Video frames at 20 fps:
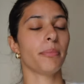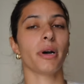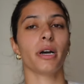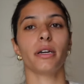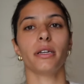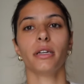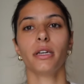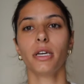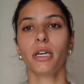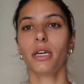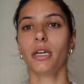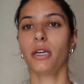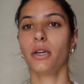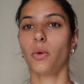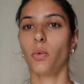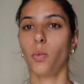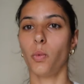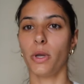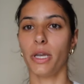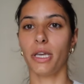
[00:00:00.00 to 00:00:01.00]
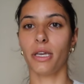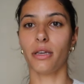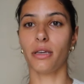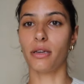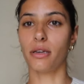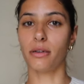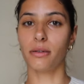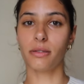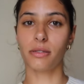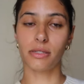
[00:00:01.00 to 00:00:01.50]
but
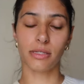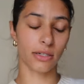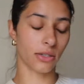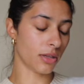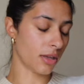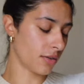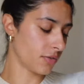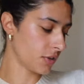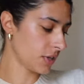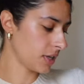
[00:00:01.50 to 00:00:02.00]
we still love